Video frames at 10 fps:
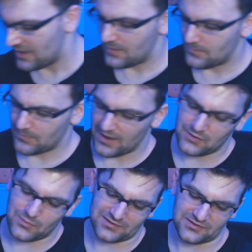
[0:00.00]
But
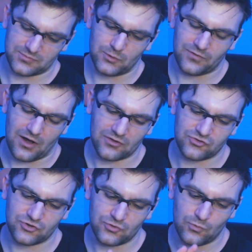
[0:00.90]
anyways, let's move on
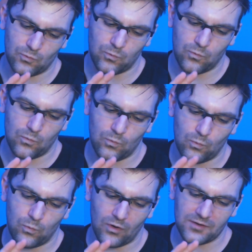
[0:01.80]
to
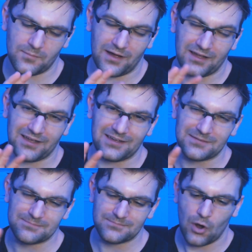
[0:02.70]
one of my
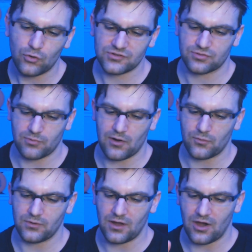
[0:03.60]
most
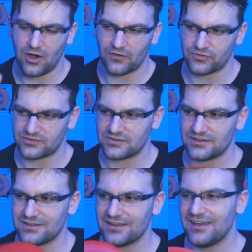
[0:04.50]
thrown off the
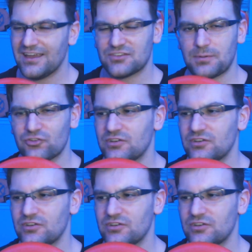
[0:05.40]
tee, especially in the